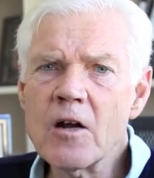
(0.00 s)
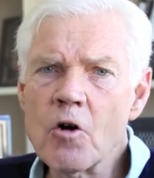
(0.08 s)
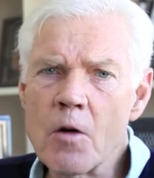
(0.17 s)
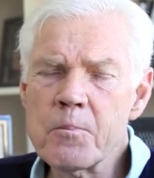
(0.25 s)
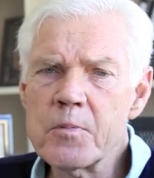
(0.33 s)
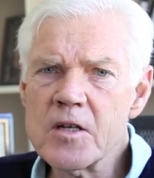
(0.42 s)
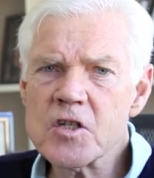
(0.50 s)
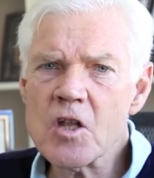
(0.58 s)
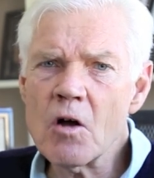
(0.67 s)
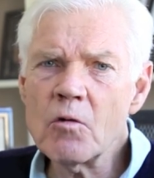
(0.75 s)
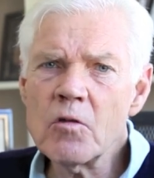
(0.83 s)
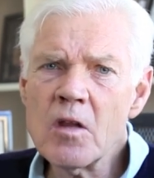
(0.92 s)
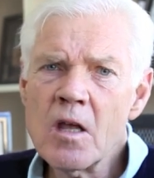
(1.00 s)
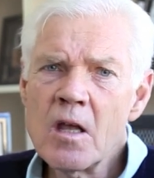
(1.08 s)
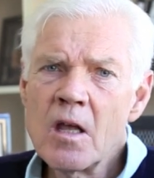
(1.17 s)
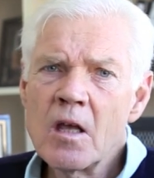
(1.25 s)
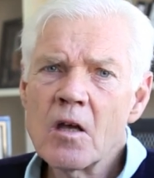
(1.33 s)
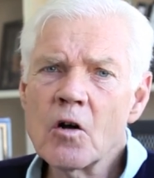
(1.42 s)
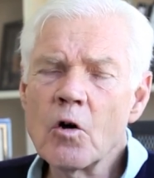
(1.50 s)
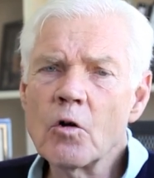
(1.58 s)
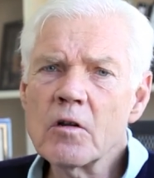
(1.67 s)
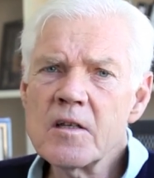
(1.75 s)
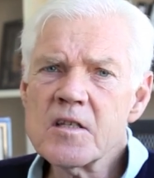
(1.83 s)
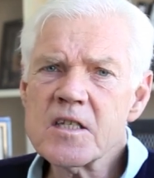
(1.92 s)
Copper is down. Gold and